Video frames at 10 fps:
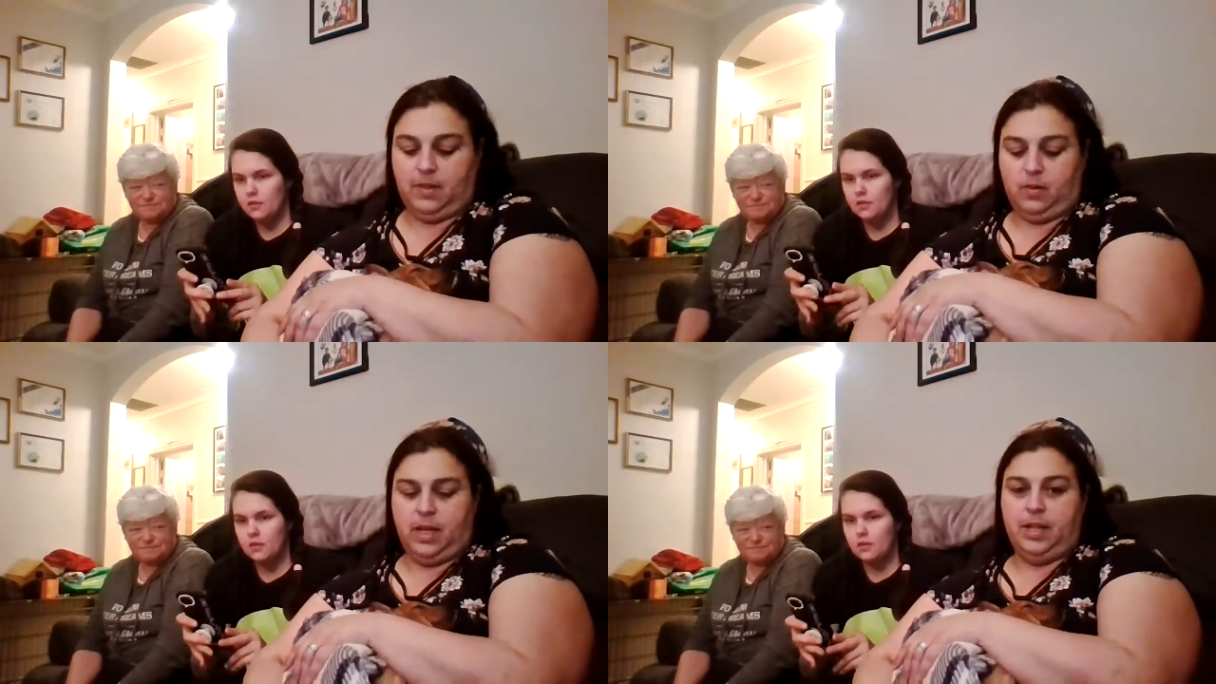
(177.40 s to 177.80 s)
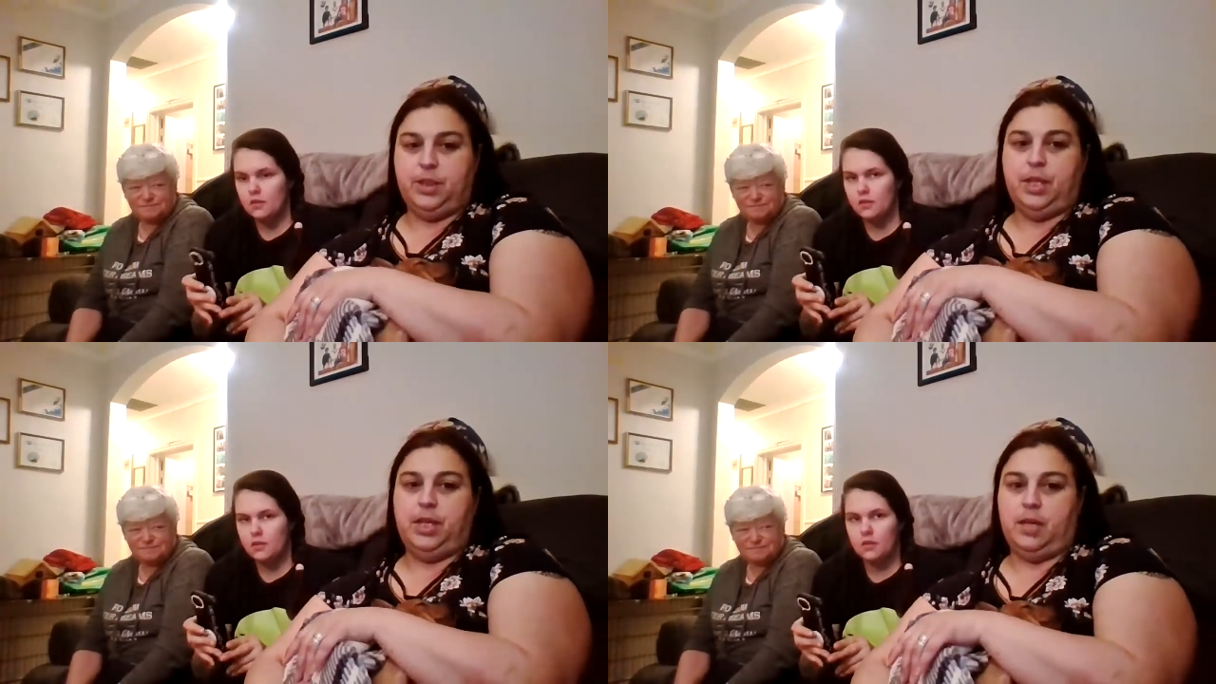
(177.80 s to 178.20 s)
Speaker 1: Okay, I
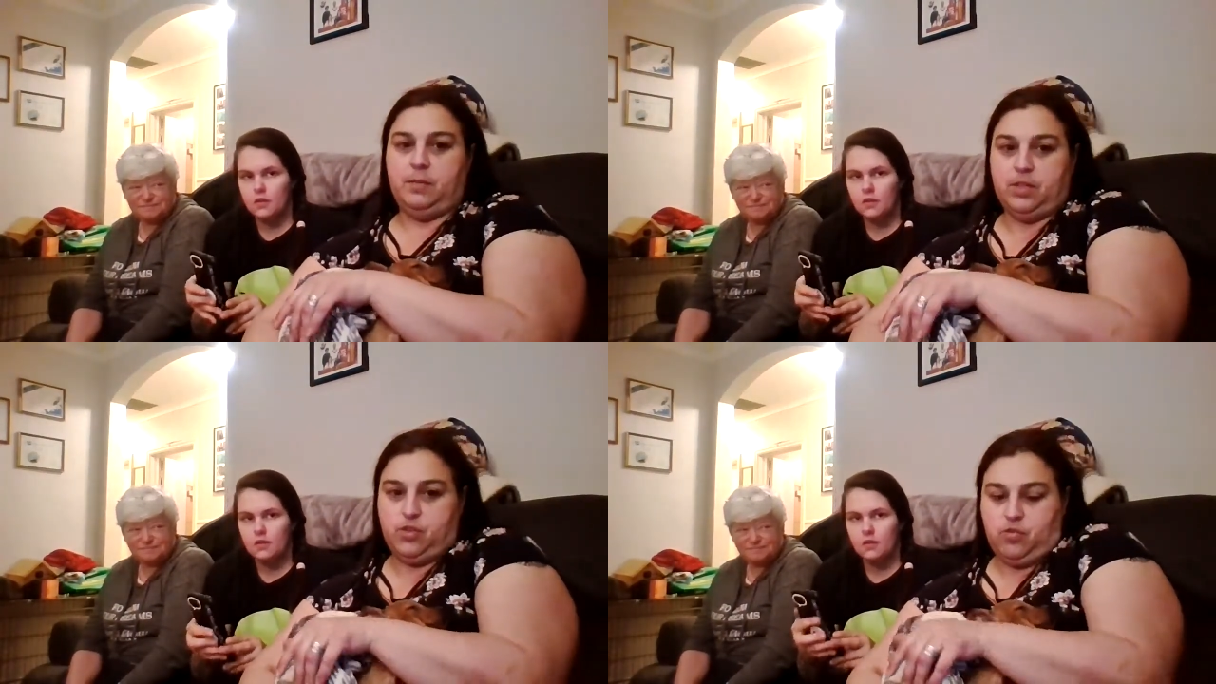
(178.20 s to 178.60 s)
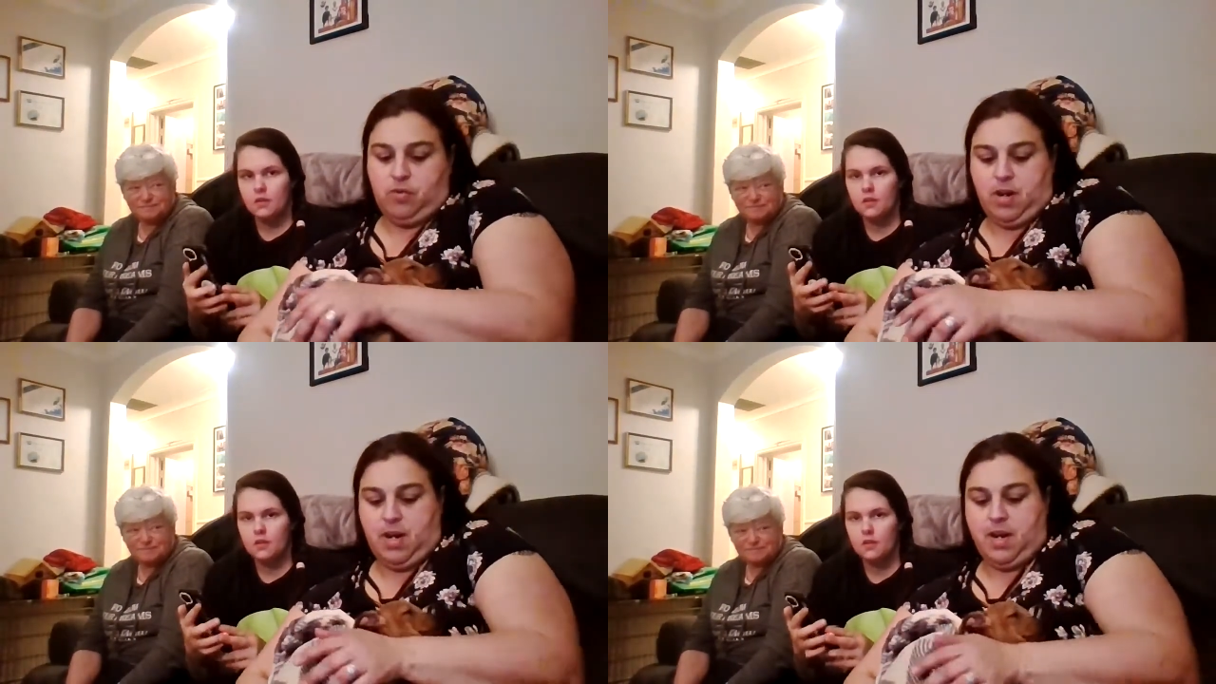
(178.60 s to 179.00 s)
think I'm gonna
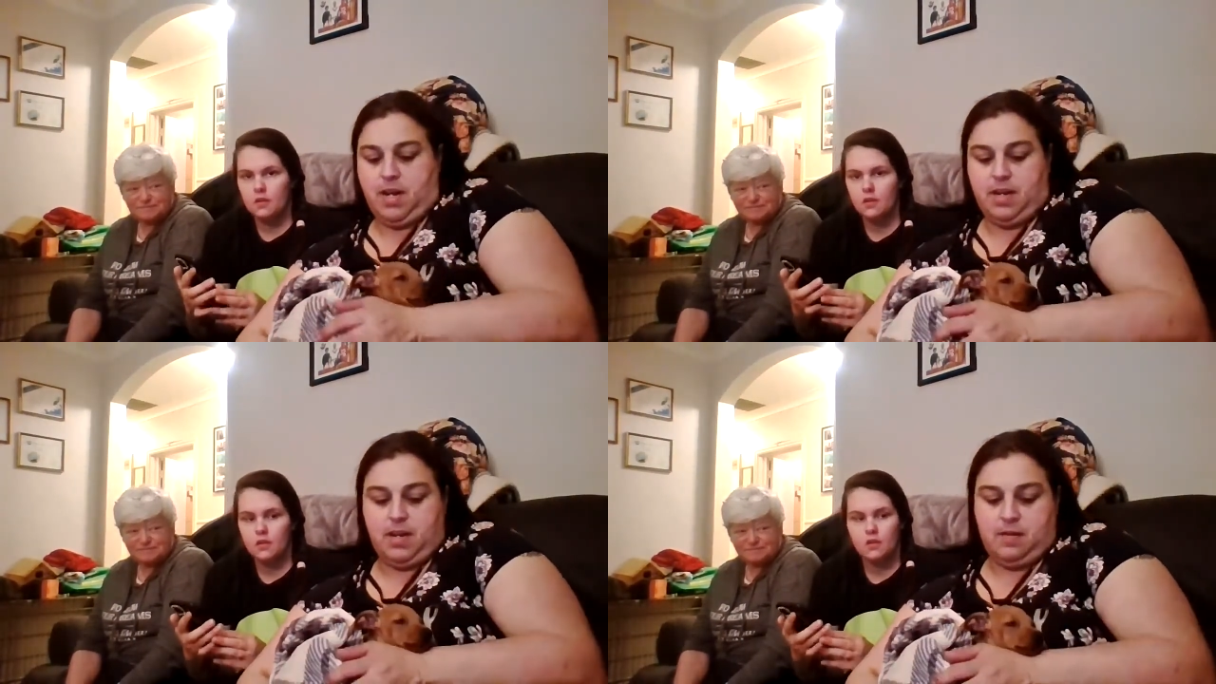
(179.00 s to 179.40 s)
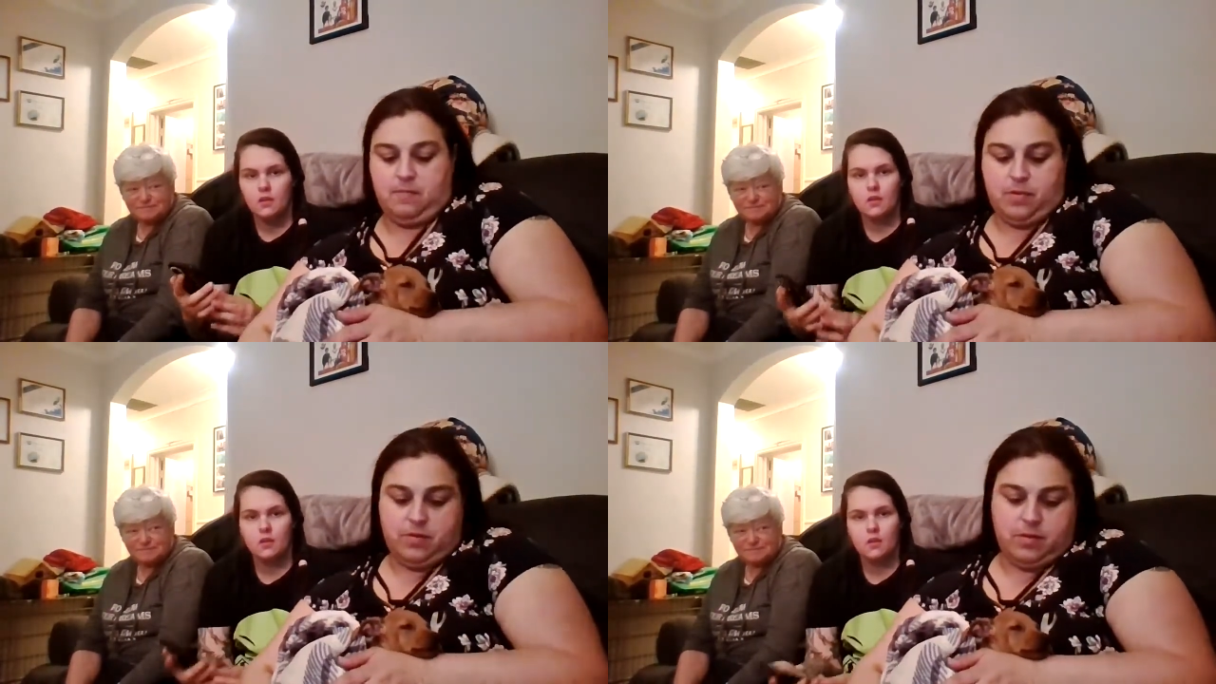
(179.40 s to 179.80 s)
try and
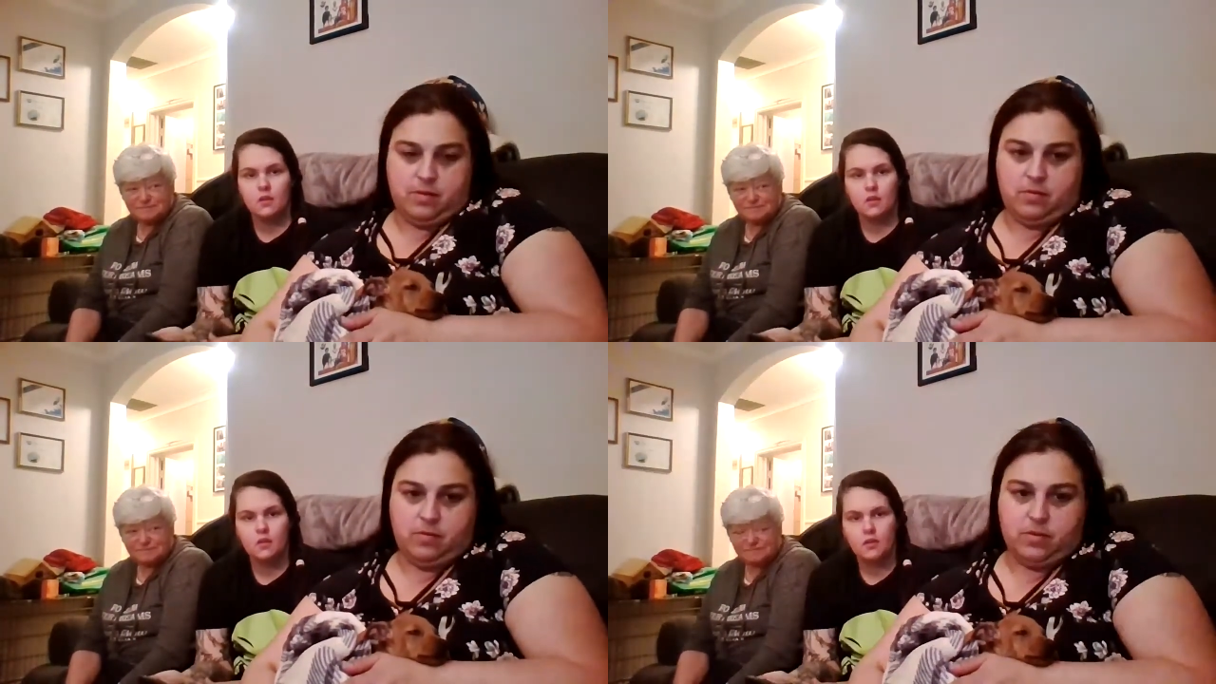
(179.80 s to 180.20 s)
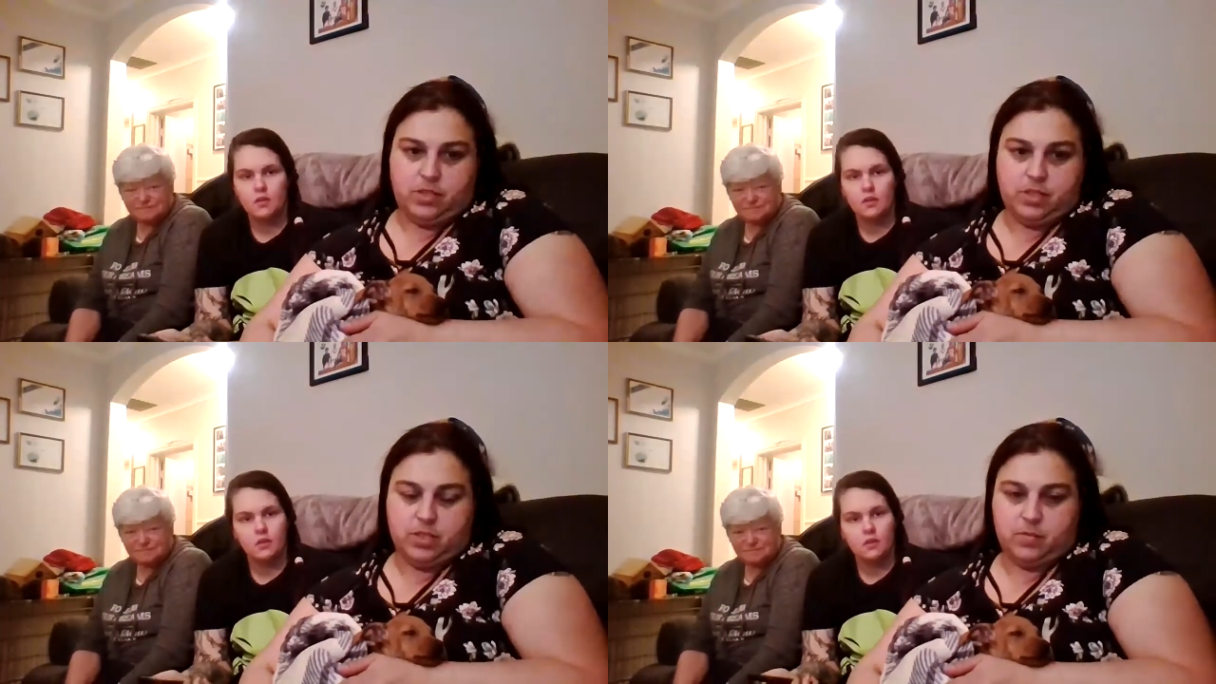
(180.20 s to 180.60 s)
put. it. oh, did
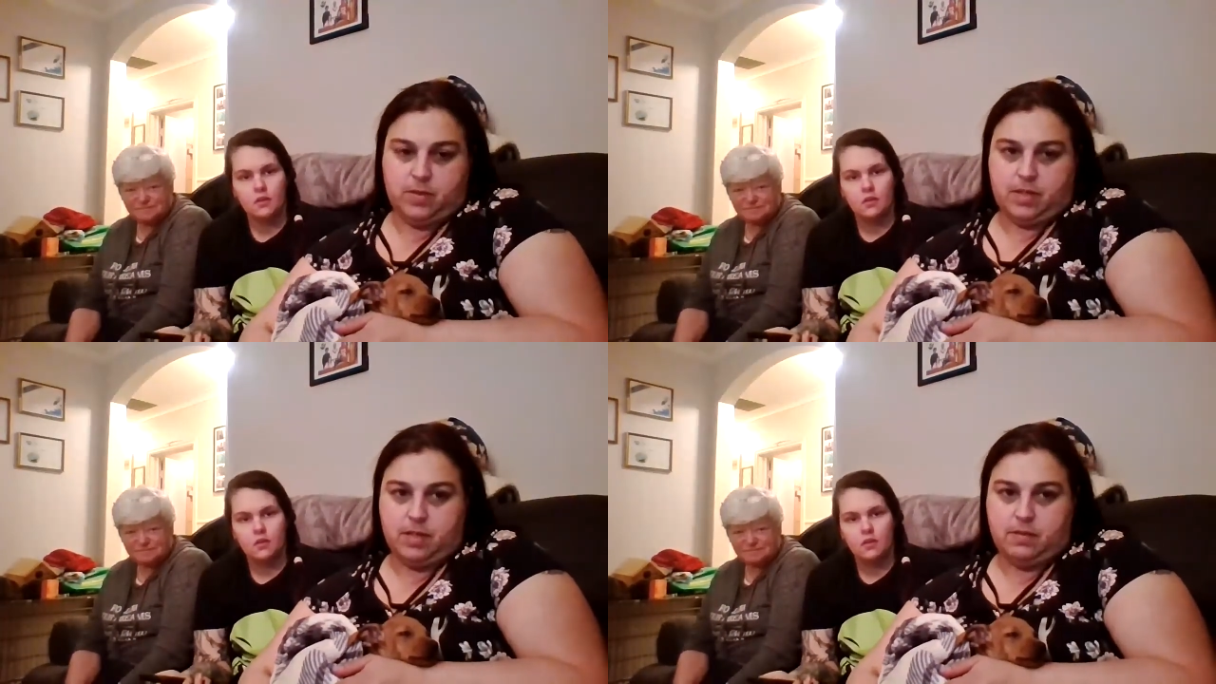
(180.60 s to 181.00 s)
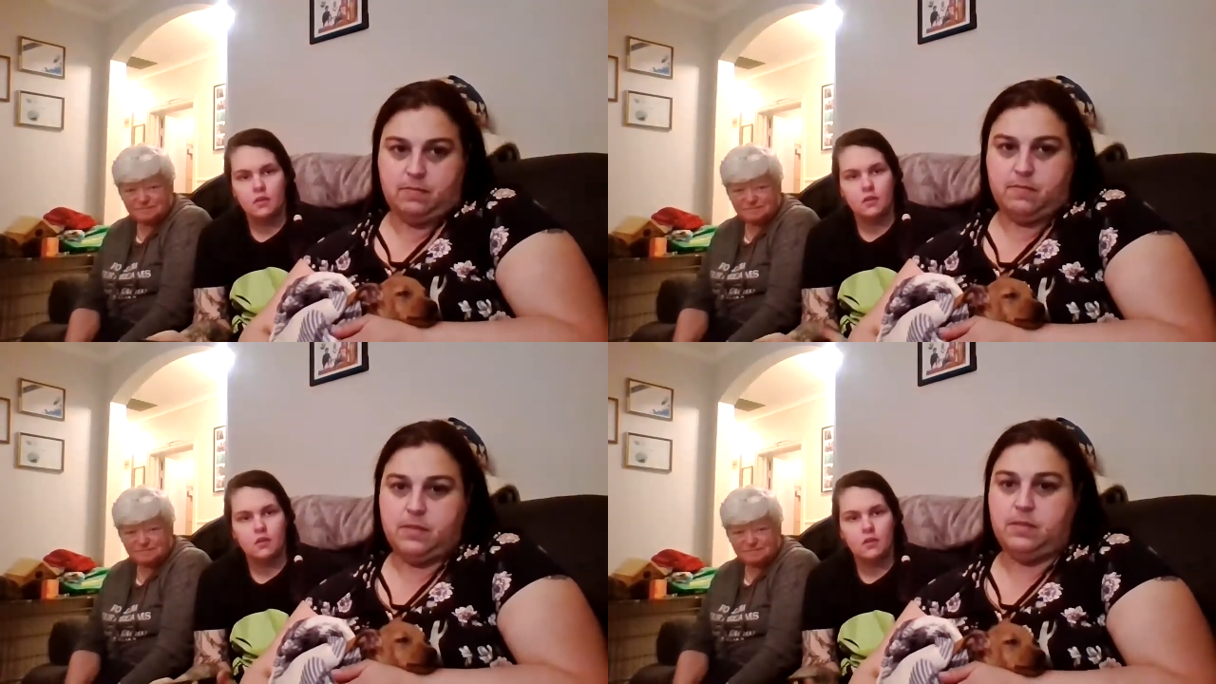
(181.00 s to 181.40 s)
she just wake up?